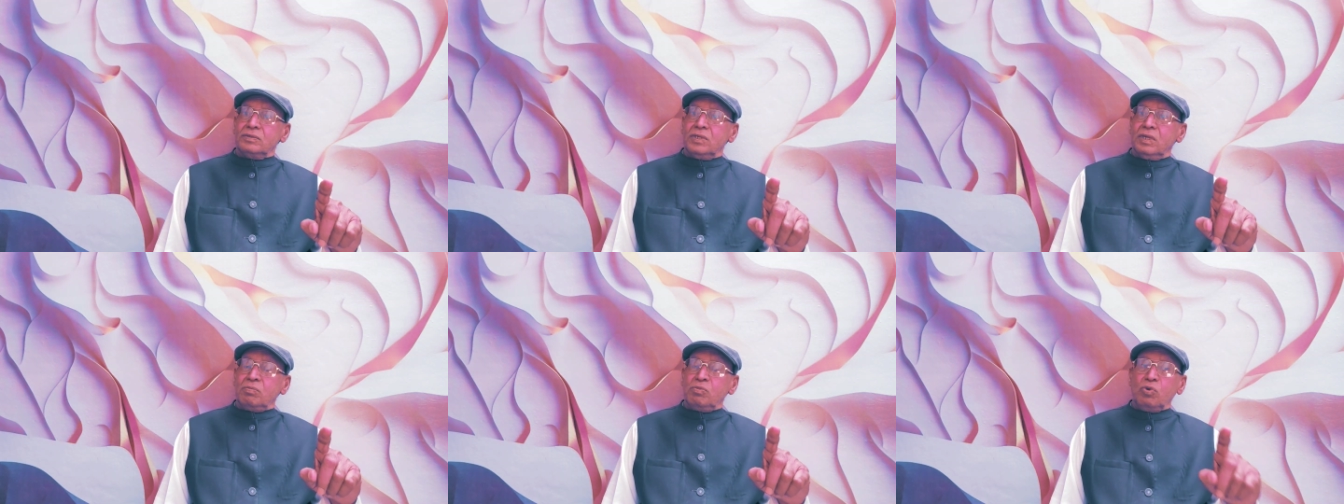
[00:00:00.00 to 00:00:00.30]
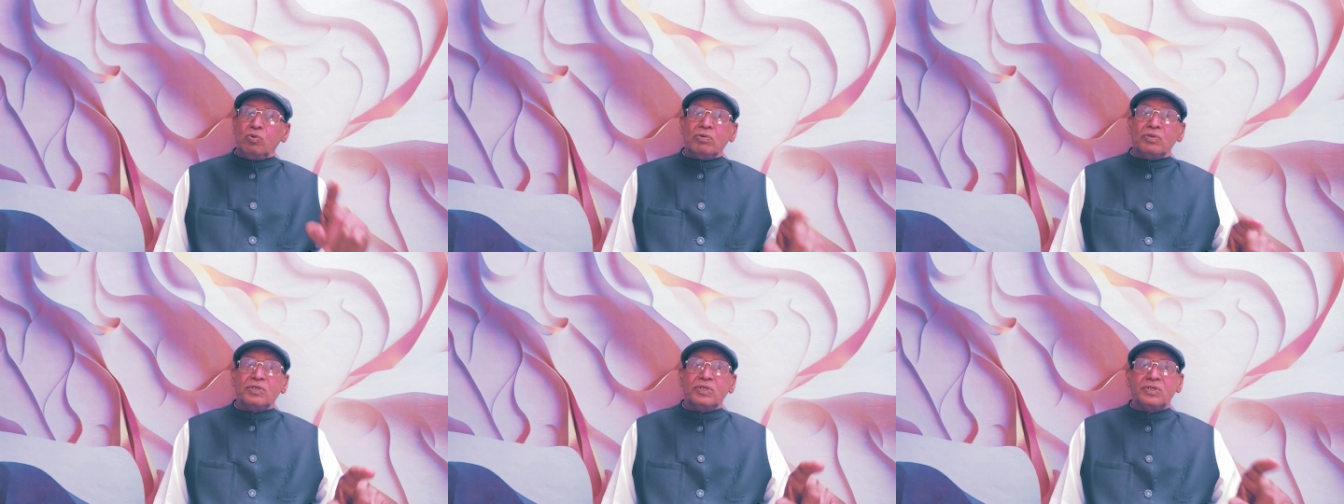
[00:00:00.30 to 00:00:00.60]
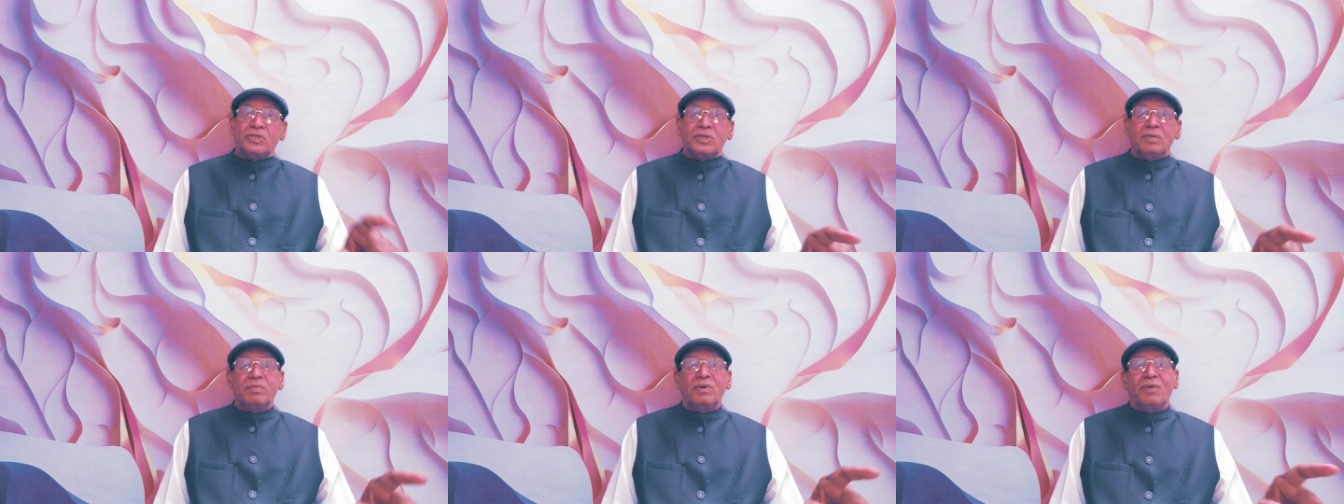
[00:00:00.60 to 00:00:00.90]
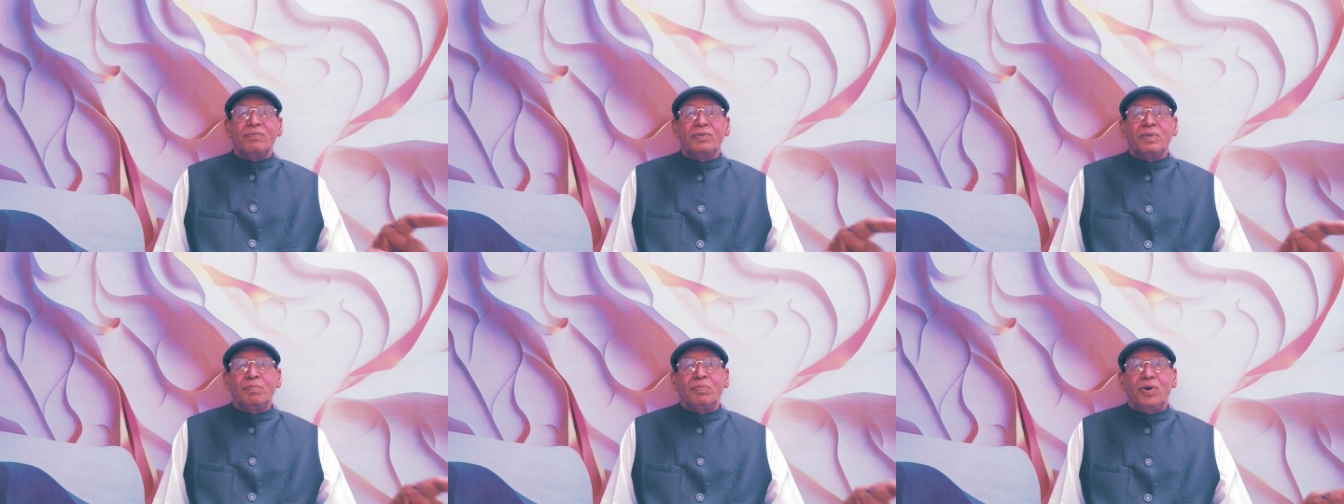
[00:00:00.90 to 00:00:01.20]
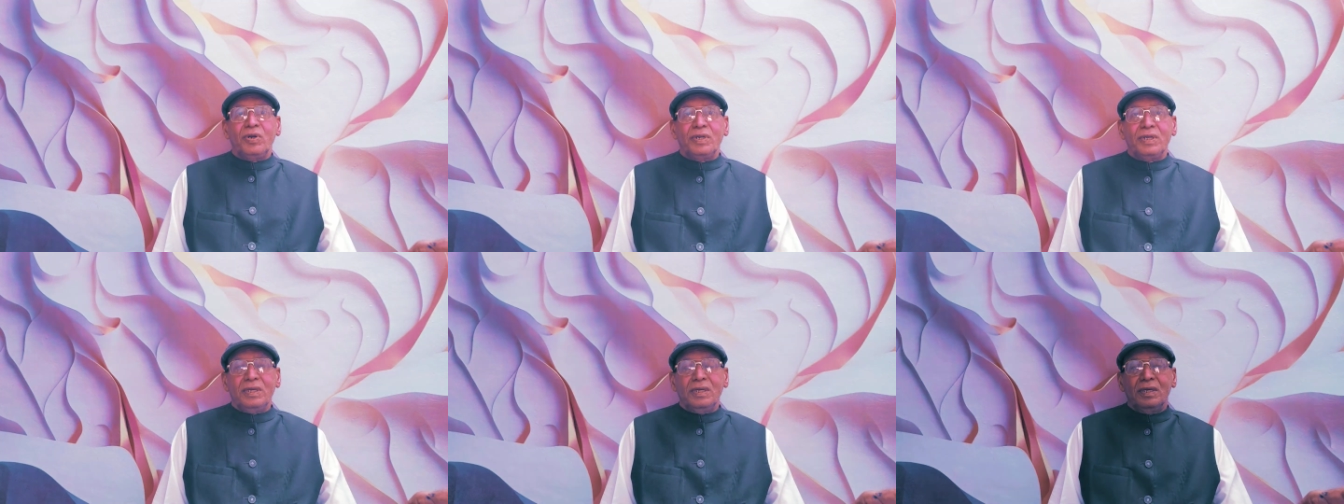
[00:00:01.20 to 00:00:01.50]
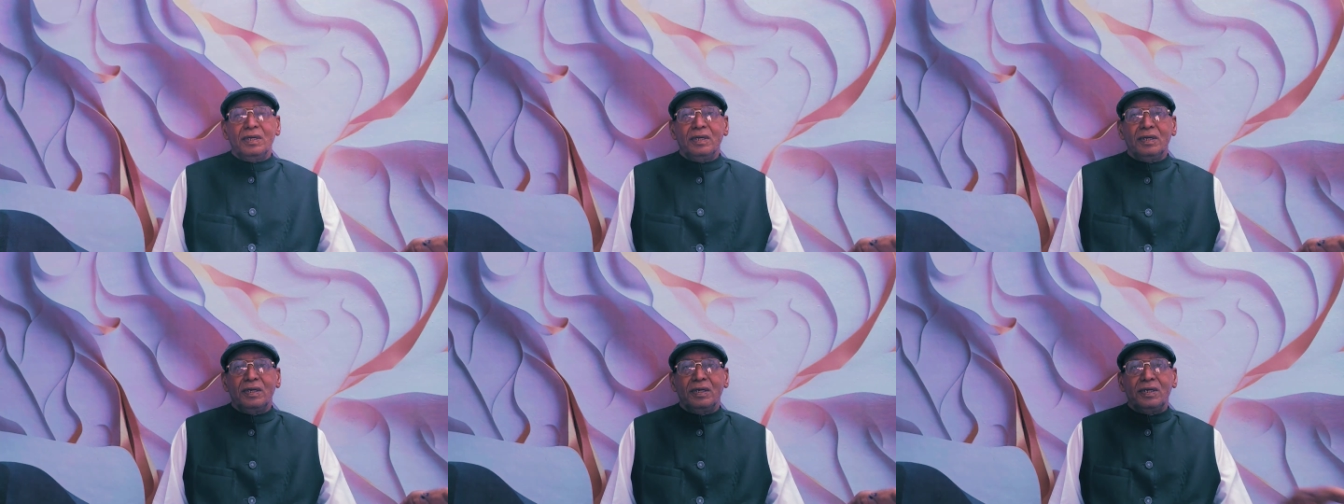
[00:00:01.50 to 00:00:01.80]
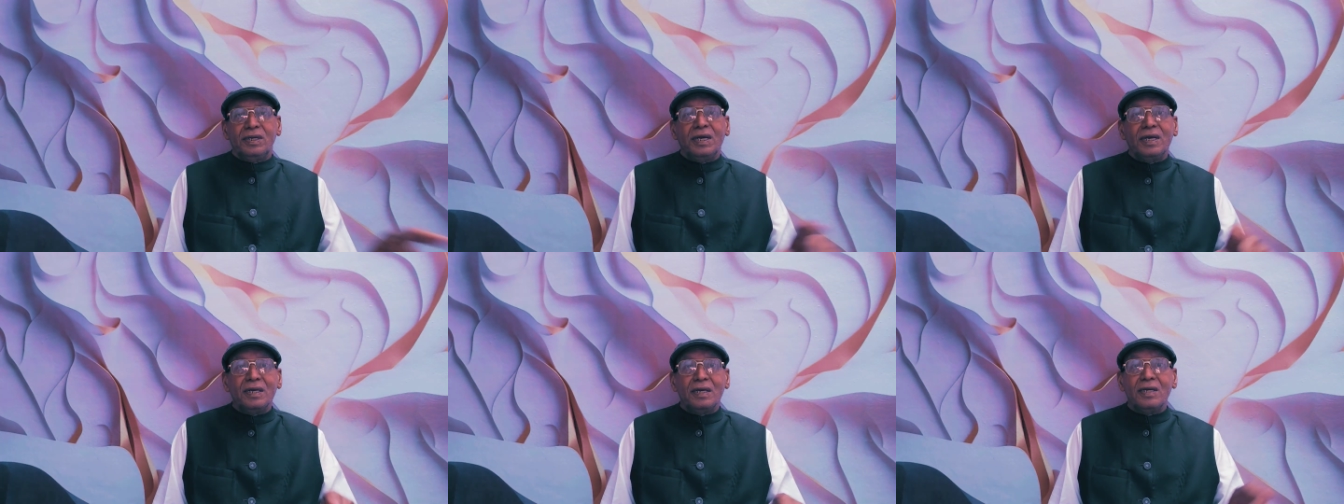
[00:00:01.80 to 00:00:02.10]
immune system of the body
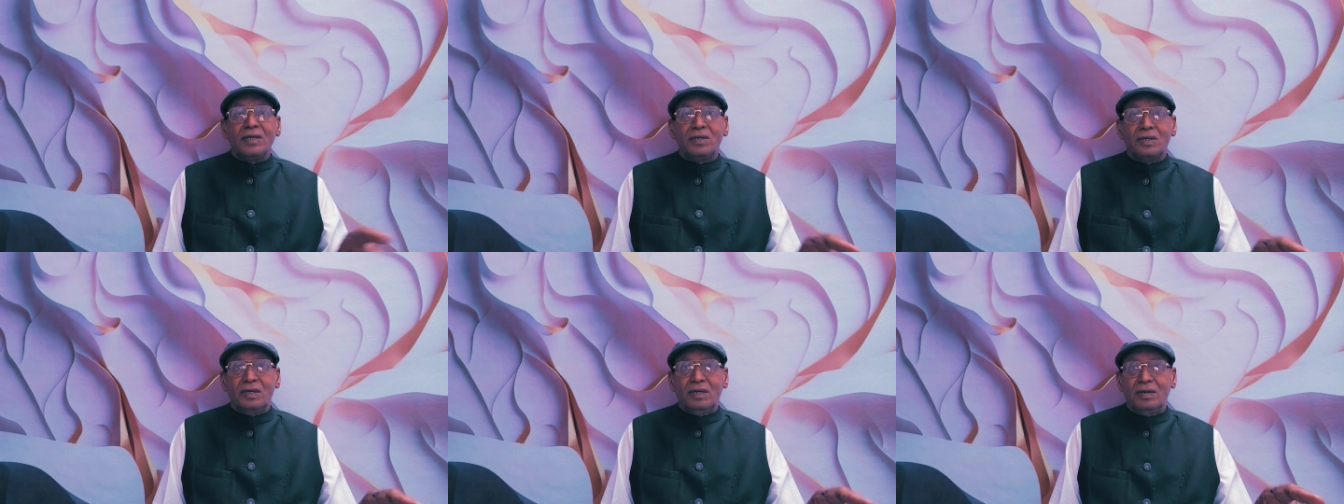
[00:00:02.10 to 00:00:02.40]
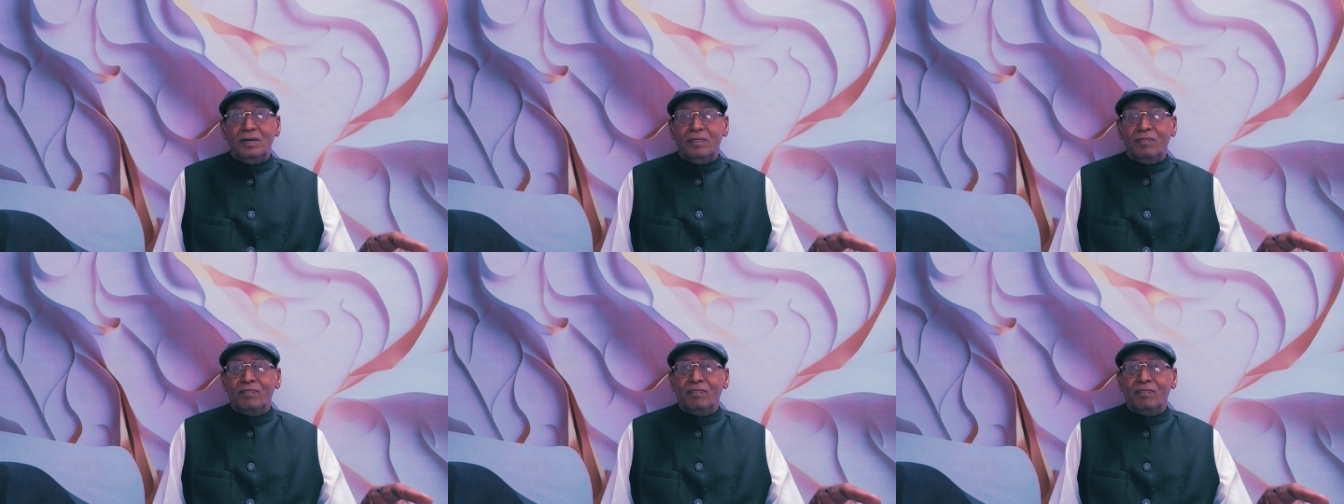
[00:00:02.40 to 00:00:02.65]
take it